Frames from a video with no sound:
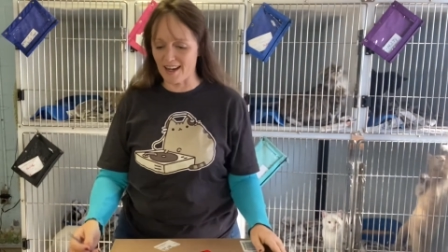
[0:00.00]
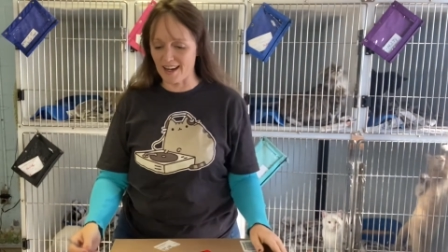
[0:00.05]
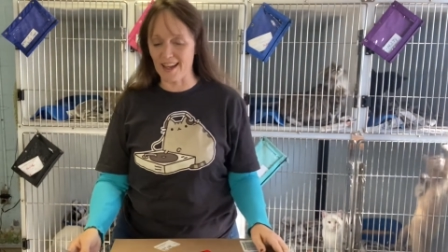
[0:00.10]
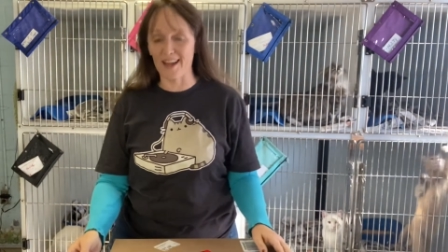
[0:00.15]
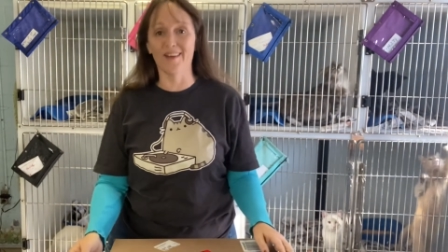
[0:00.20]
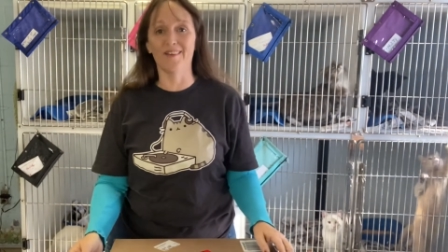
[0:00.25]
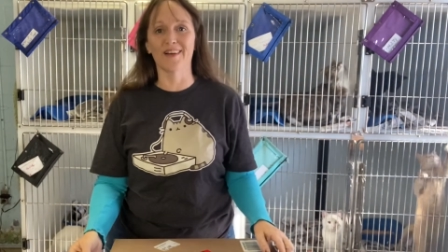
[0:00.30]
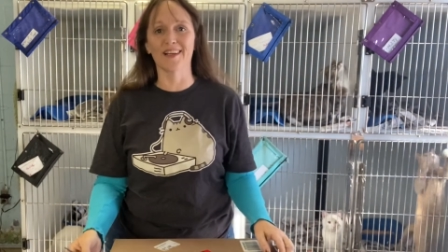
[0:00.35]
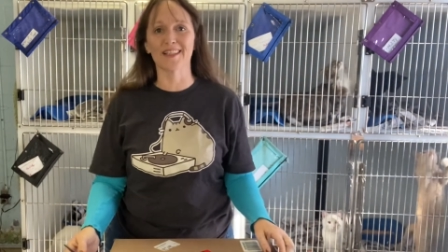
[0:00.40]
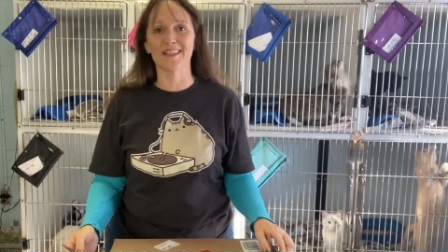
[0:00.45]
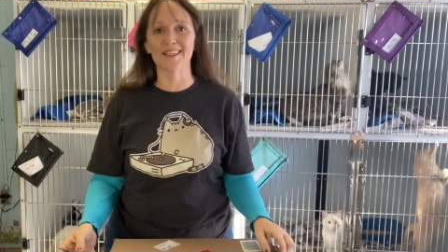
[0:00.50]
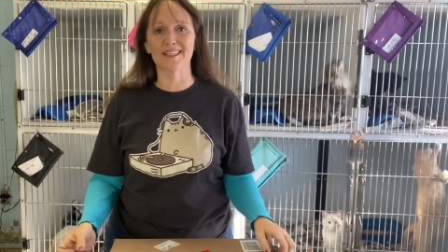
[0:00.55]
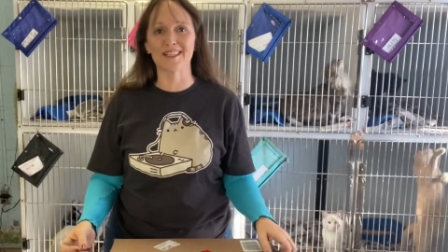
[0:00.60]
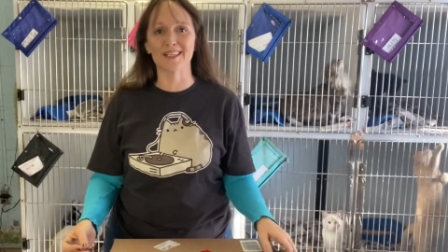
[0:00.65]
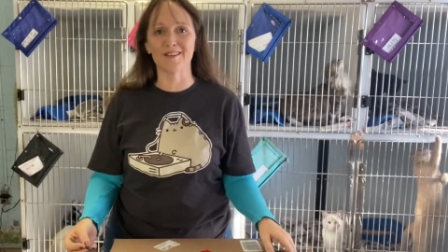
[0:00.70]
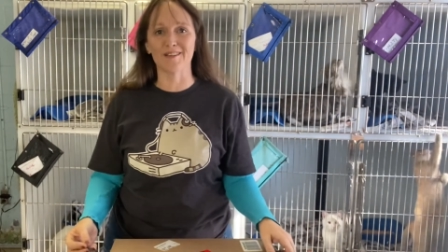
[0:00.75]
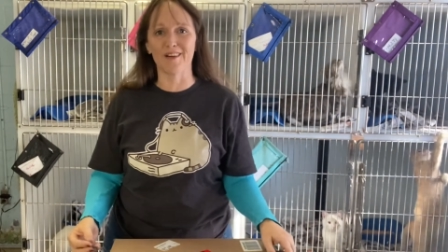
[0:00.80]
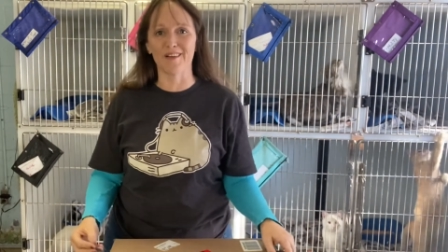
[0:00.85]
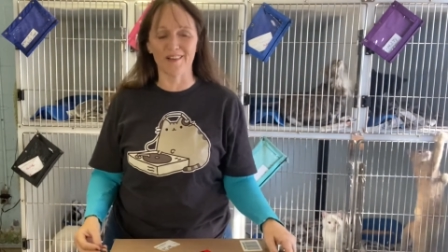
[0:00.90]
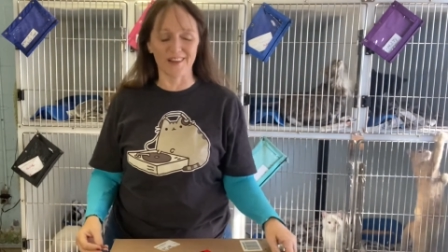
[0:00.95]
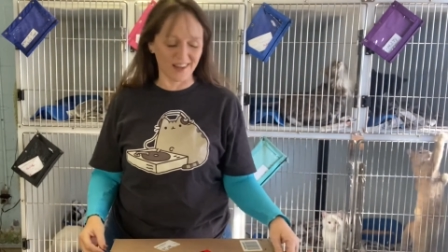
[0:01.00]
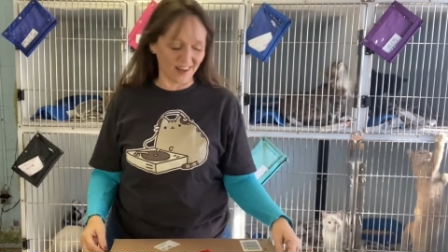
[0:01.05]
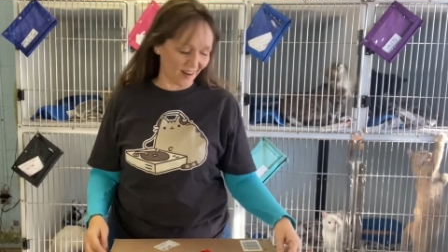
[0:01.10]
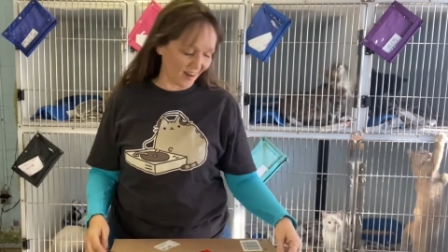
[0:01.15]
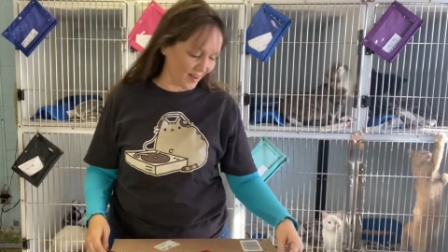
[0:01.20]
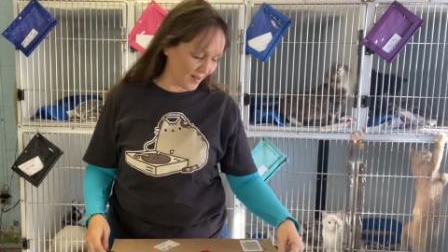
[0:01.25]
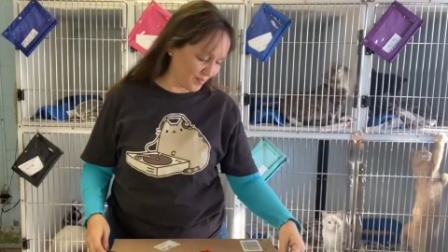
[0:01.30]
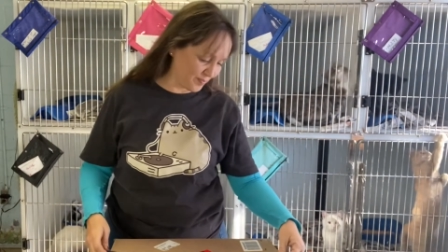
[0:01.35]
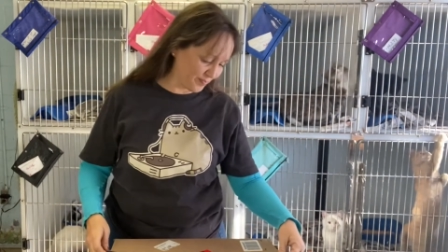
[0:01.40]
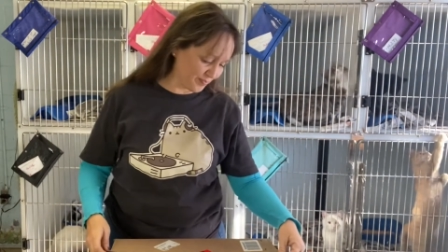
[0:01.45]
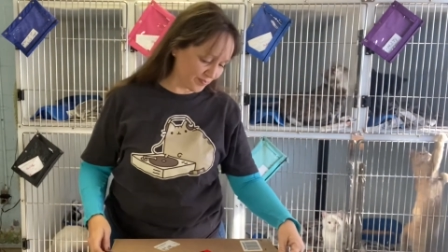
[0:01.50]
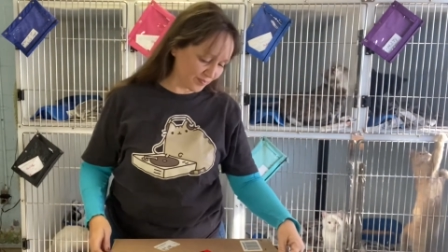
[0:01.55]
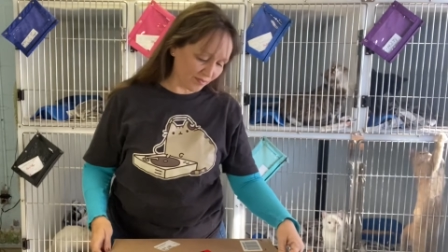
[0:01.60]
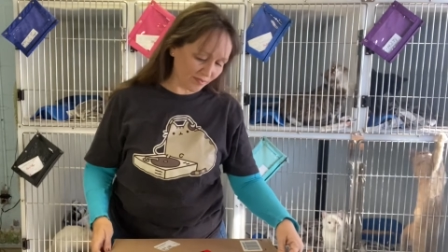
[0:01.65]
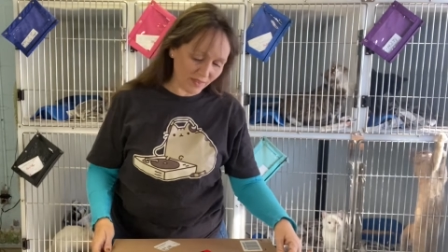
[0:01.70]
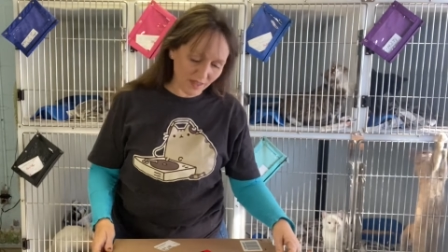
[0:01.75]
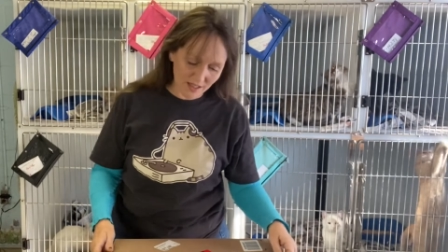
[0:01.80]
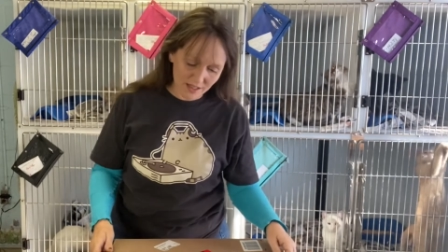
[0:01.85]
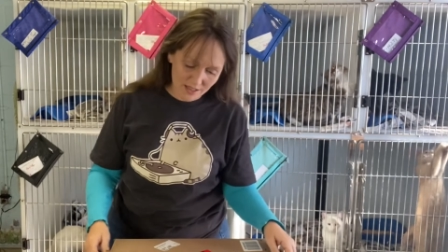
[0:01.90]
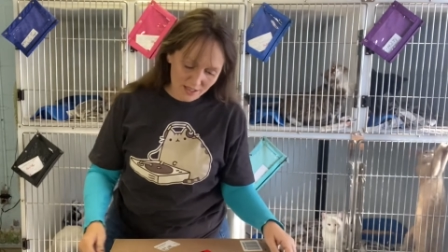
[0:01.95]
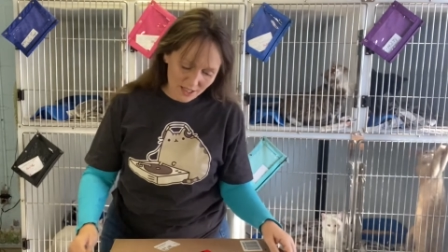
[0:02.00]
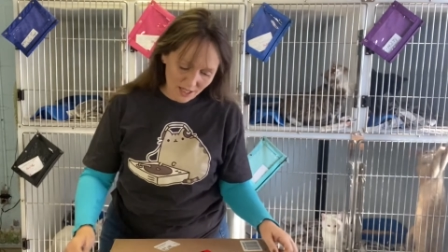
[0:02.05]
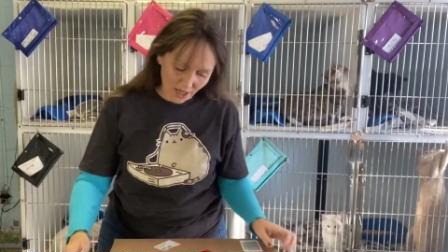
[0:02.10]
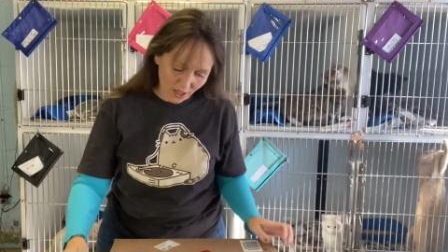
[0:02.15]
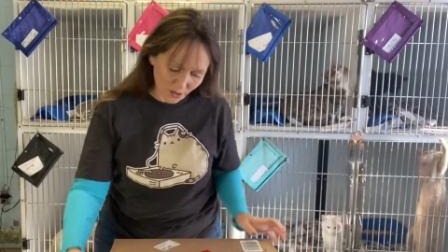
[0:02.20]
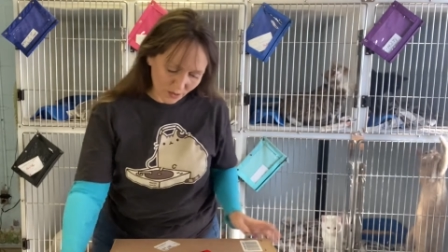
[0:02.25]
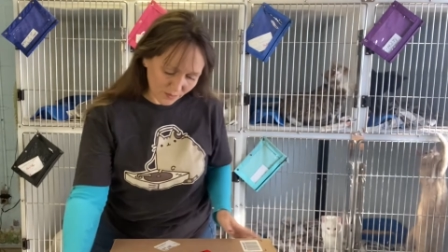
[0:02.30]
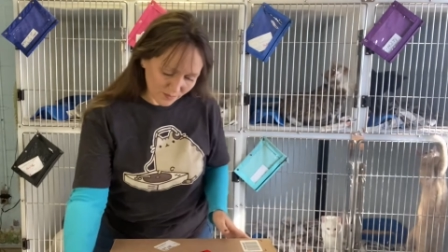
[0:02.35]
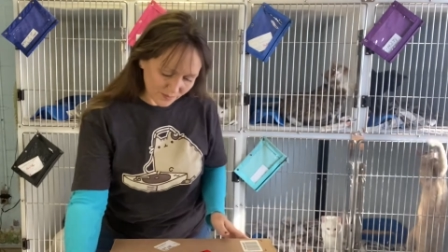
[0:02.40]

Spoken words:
can't wait to see what we got. So,